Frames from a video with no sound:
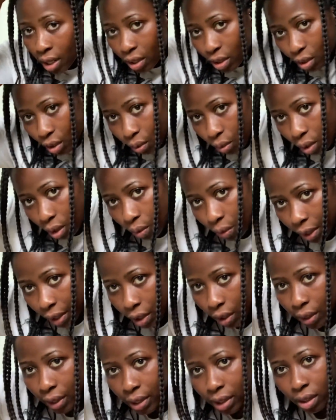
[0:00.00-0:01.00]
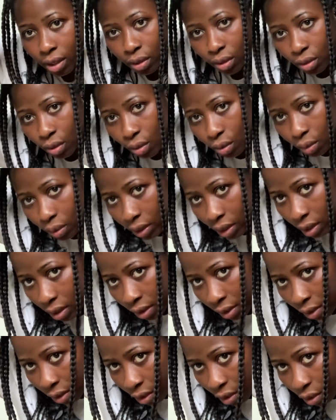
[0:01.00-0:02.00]
So what we're going to do
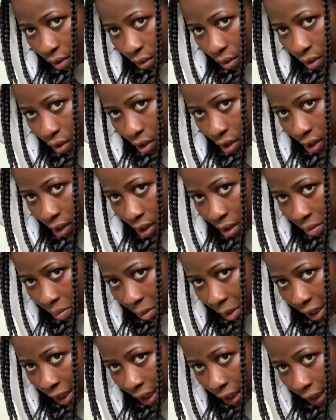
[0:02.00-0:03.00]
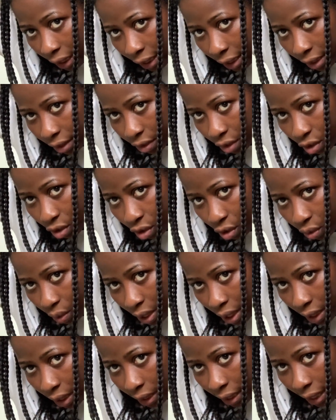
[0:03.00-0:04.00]
is you just make like a
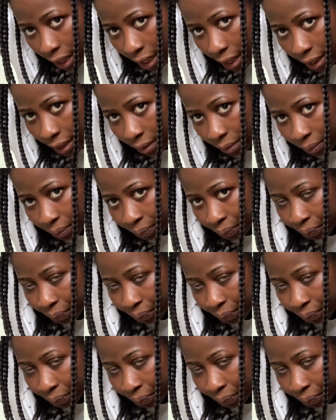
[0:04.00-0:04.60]
straight line,